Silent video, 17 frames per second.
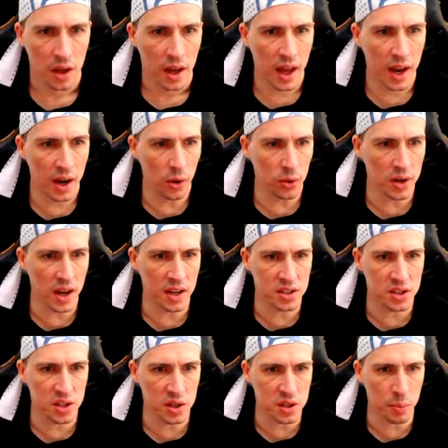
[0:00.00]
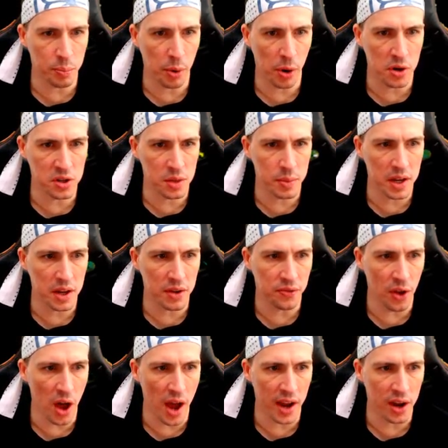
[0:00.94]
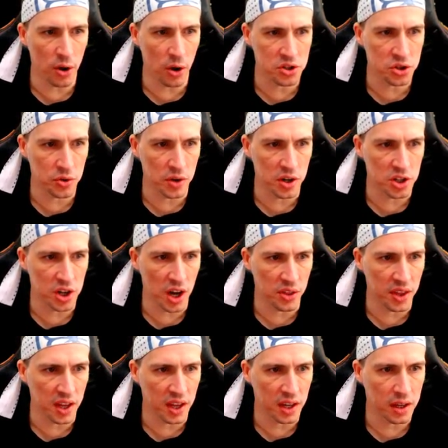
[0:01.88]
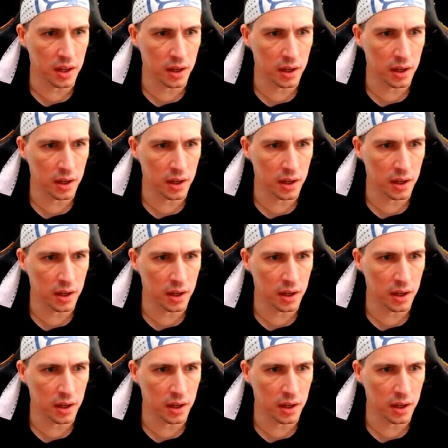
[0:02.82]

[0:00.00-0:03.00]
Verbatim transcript: And look, it's supposed to be a flying ostrich, I think.